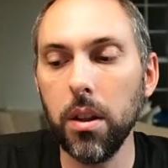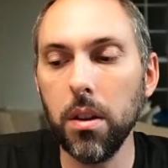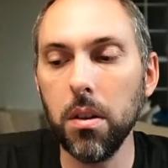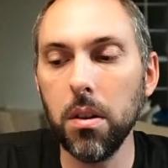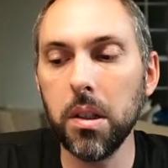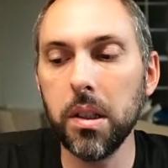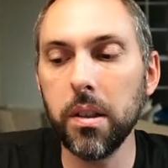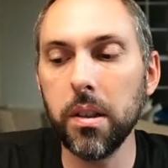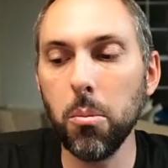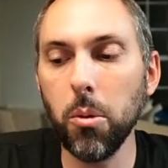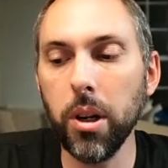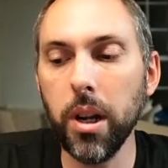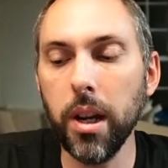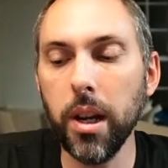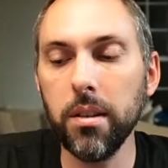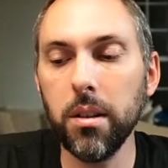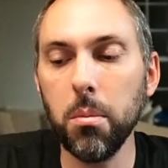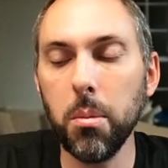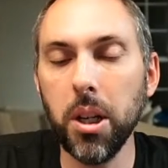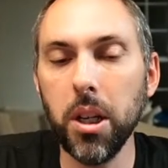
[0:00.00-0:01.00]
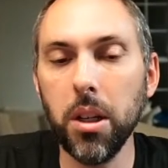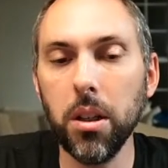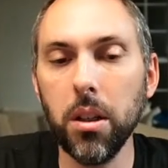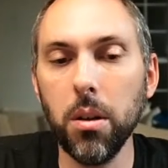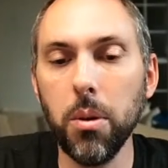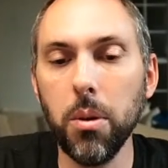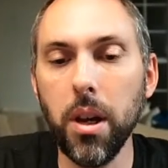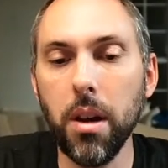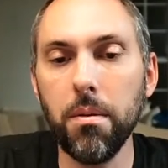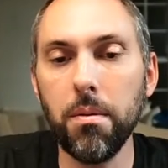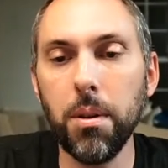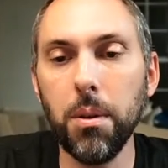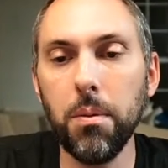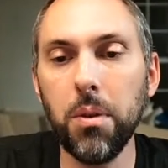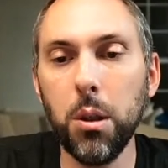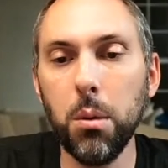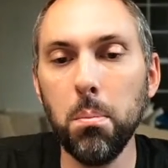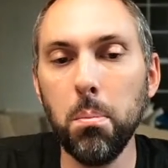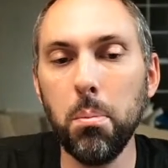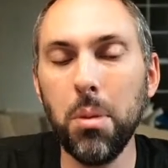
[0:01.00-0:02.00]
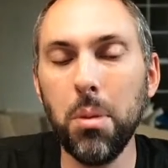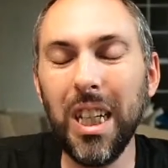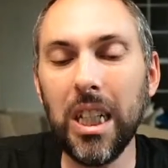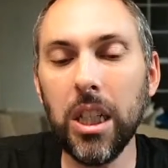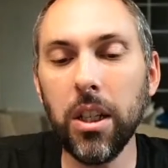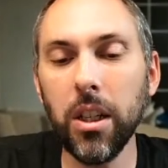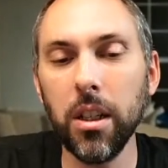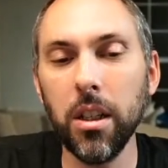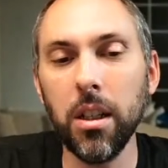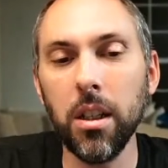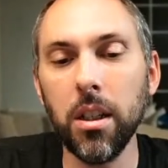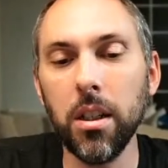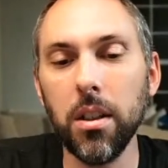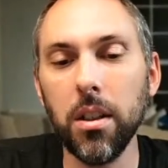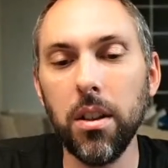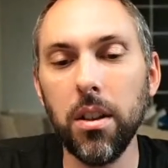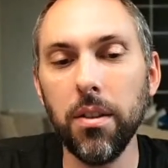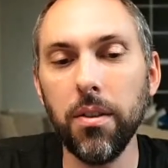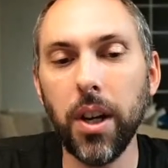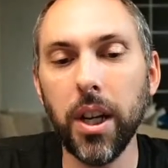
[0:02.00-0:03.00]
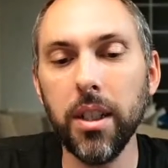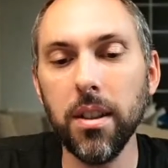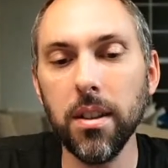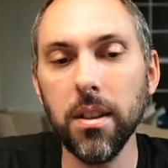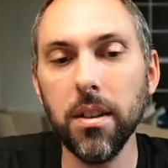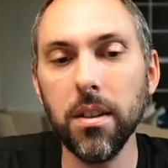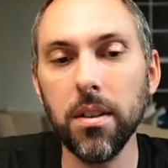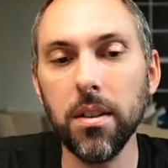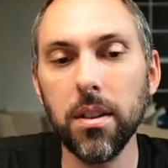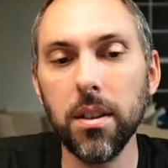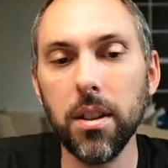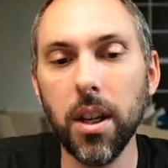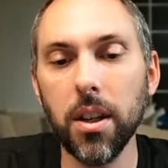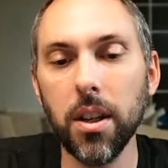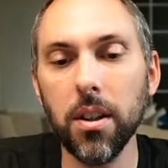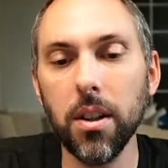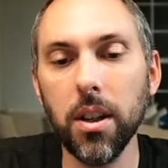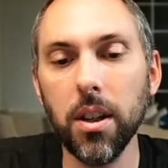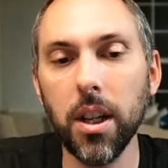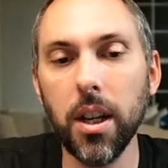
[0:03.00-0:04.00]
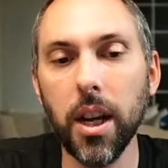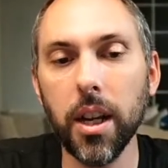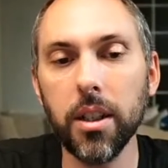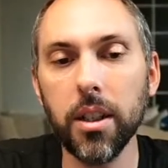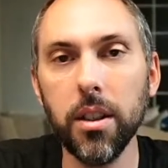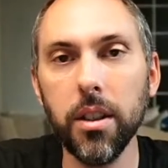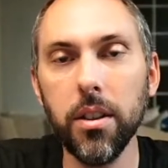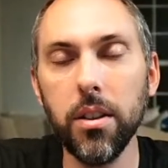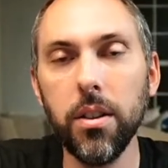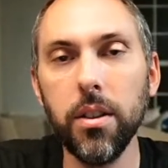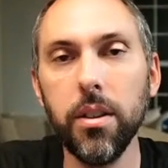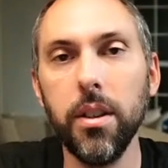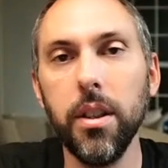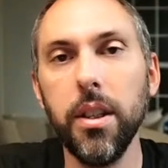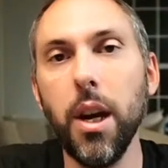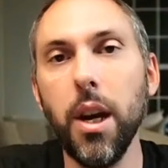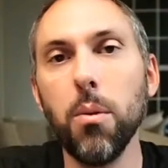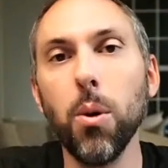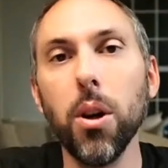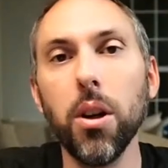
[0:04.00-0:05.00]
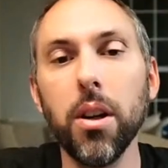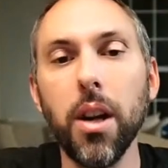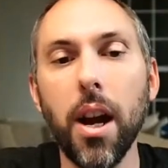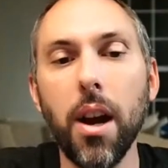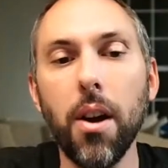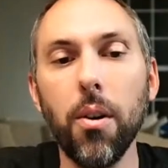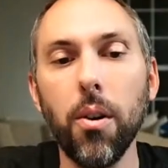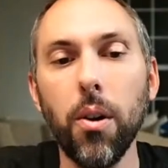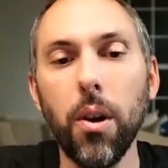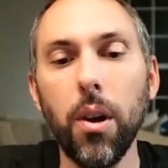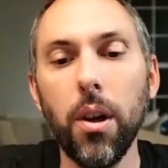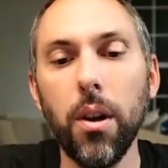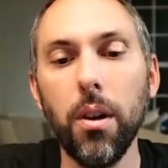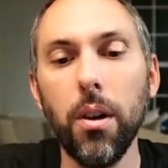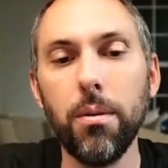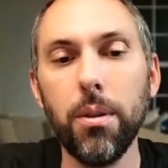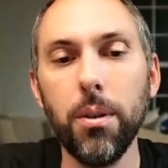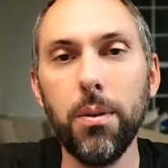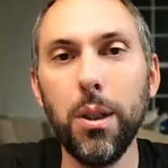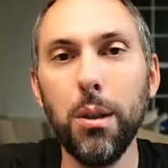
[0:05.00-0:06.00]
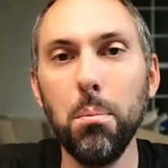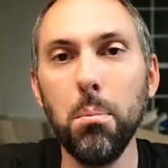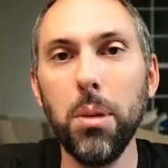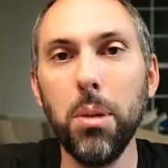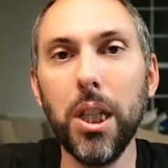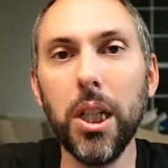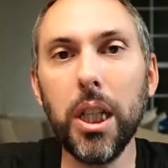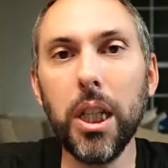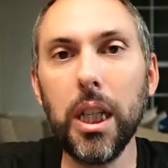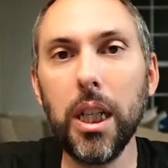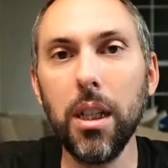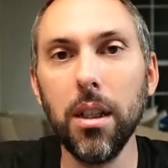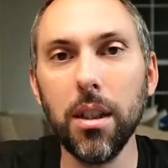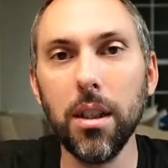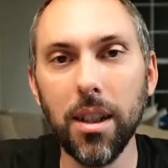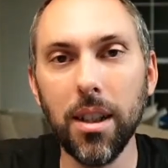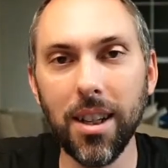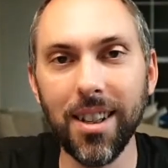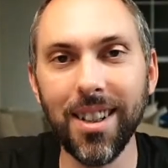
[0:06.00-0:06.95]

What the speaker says: someone estimated that we have 50 billion devices that are connected to the network now. 50 billion.